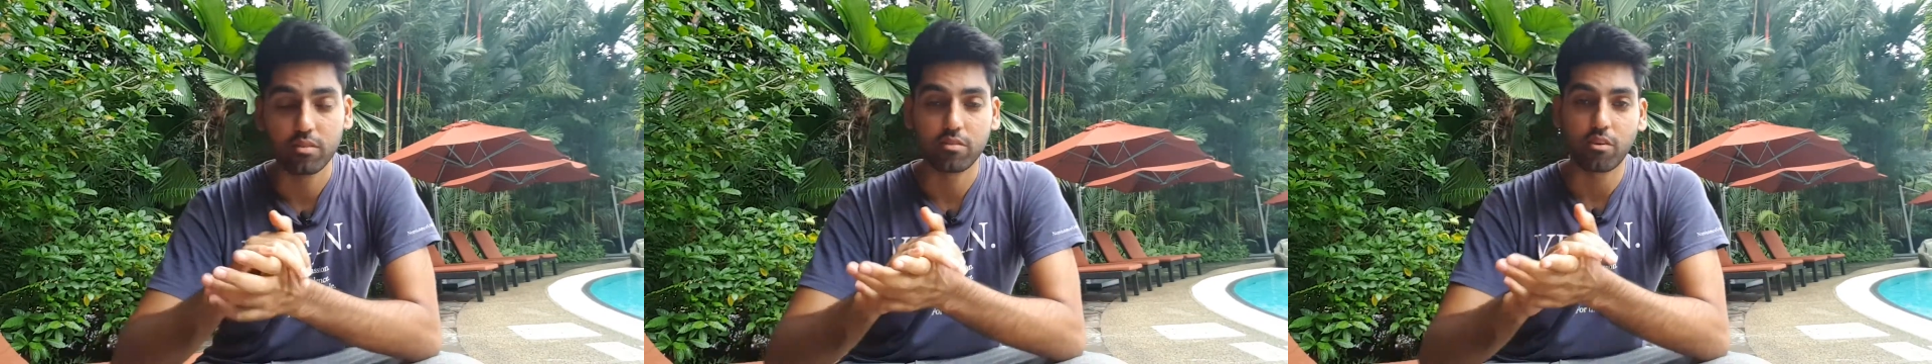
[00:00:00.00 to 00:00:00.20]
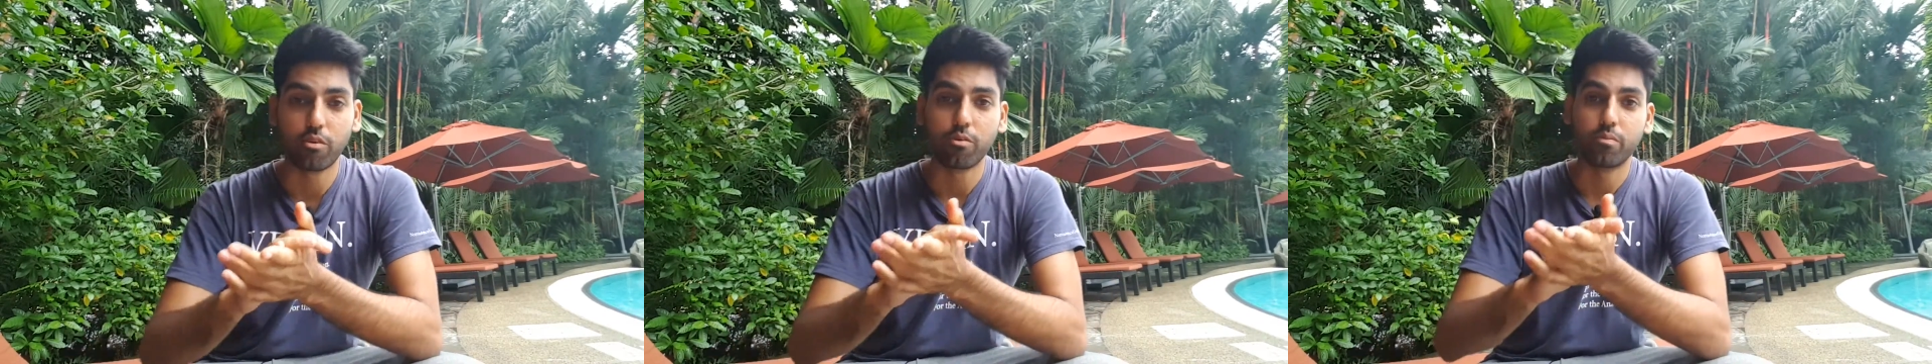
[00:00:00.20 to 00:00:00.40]

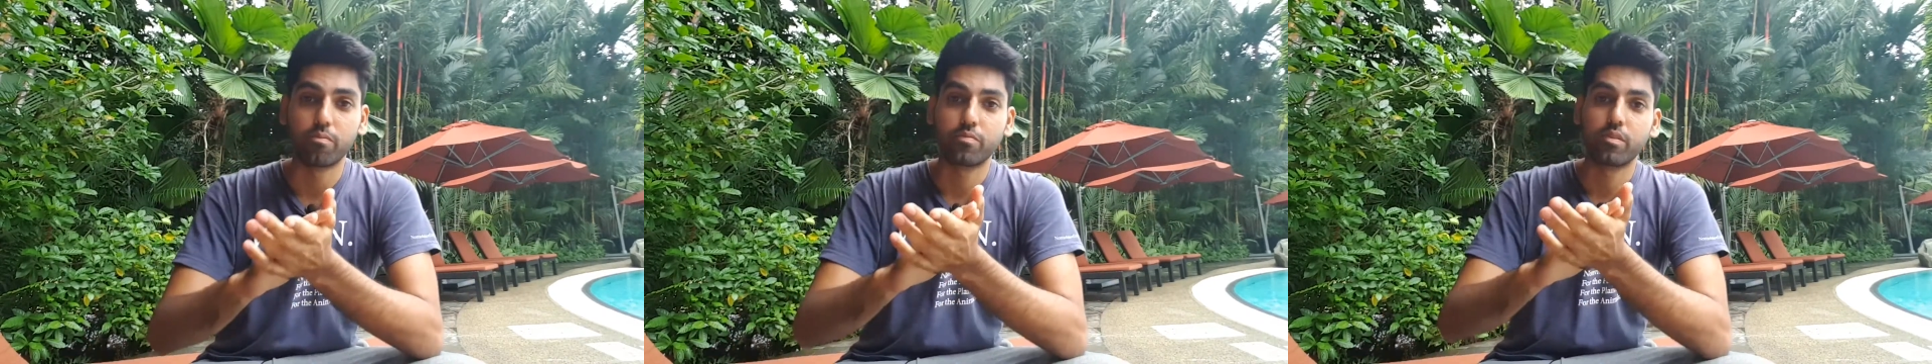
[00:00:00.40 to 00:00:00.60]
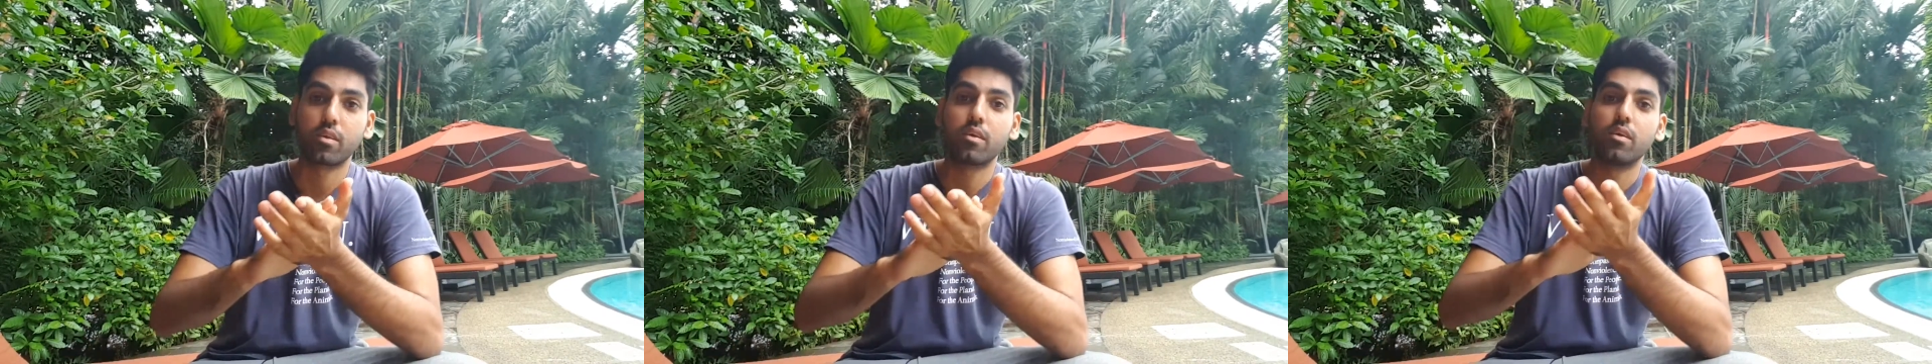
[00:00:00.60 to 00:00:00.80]
So
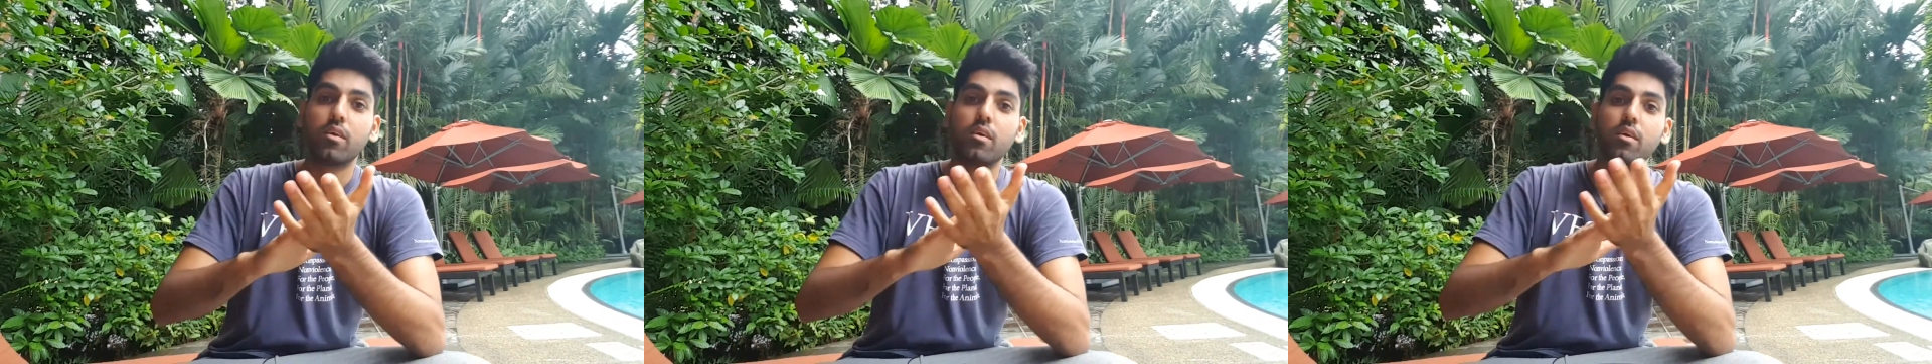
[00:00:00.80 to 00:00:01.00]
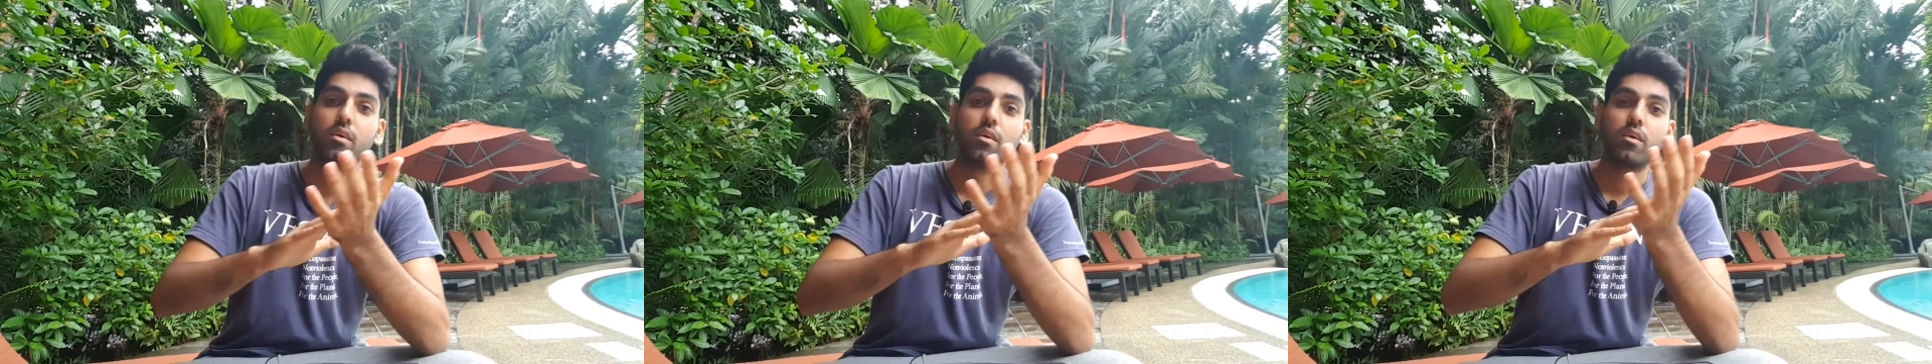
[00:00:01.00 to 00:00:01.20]

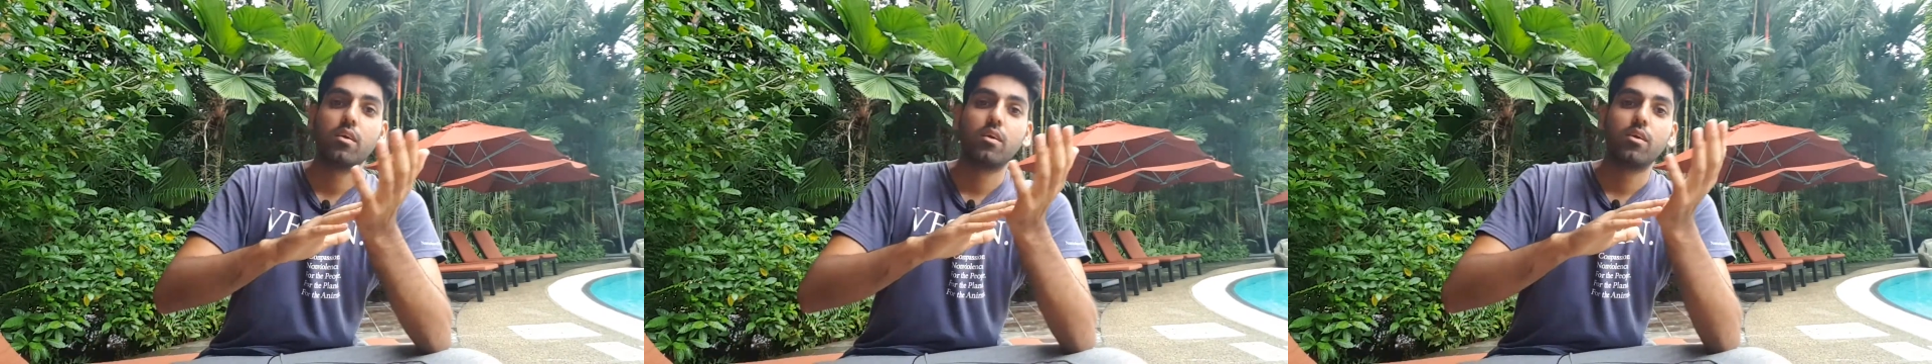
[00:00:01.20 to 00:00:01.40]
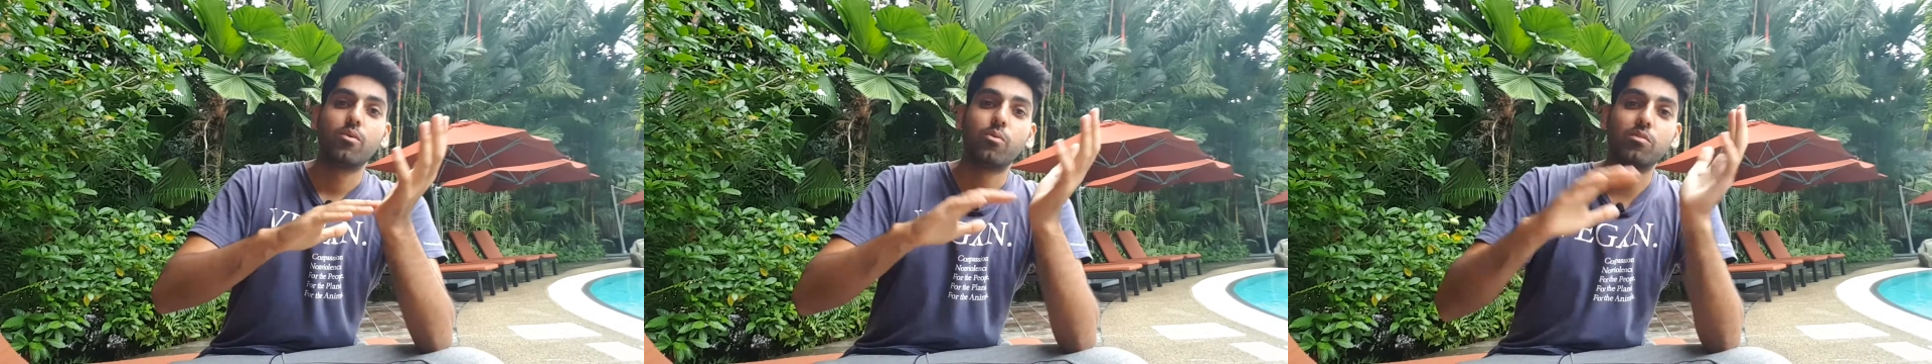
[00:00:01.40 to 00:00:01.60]

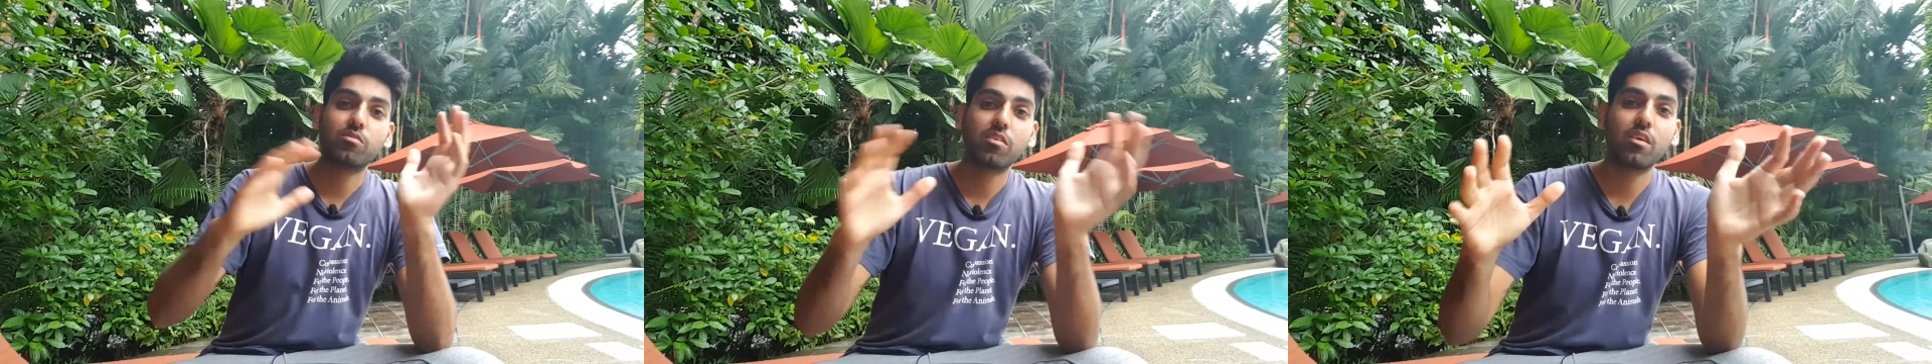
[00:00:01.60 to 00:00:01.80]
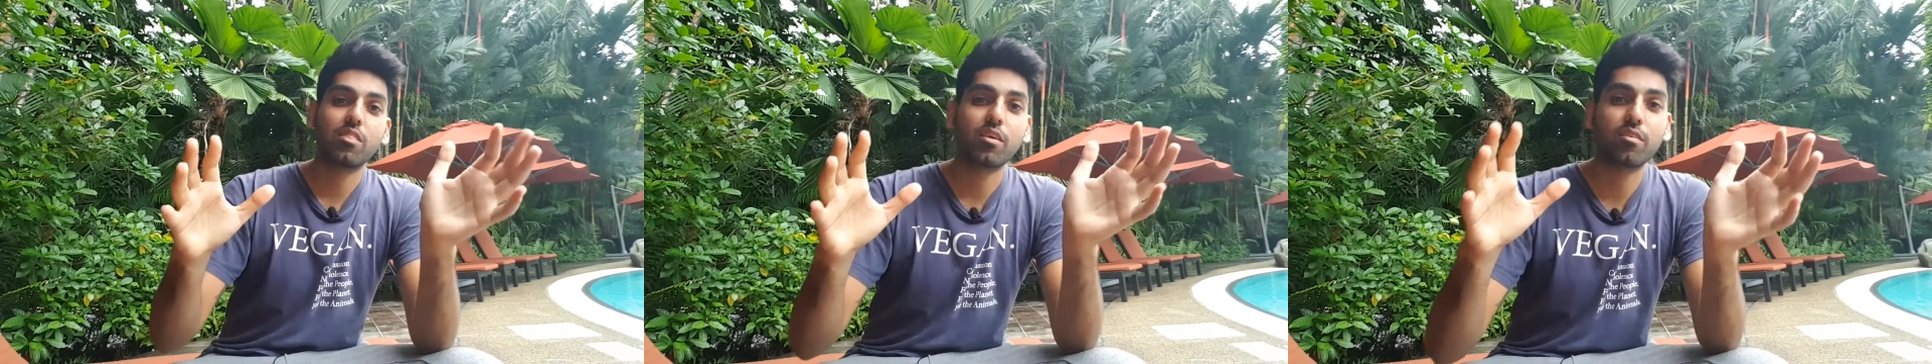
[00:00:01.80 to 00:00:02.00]
once again,